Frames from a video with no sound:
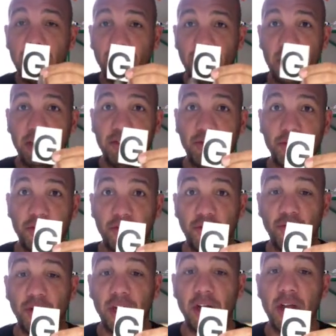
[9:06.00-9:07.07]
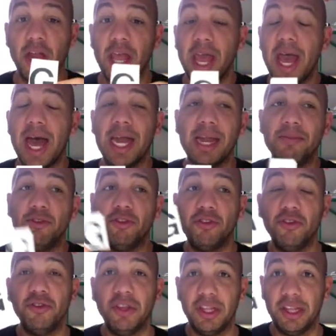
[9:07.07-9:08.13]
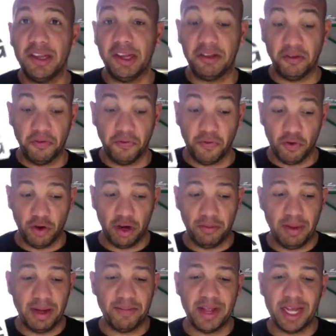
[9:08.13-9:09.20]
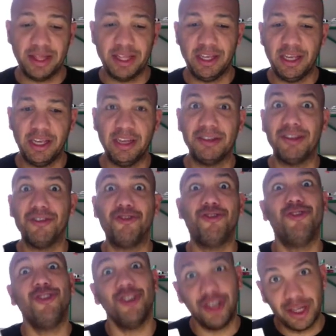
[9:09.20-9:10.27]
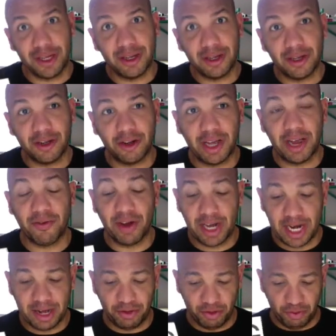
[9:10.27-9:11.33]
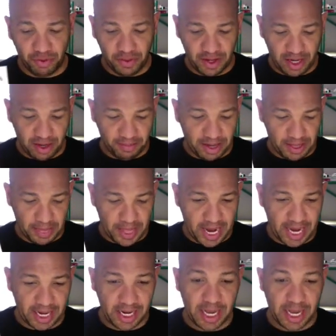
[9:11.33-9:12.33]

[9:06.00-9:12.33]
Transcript: around into a square. And I'm just using this as a form. I'm not thinking it's a G. Okay, right now, don't think about that.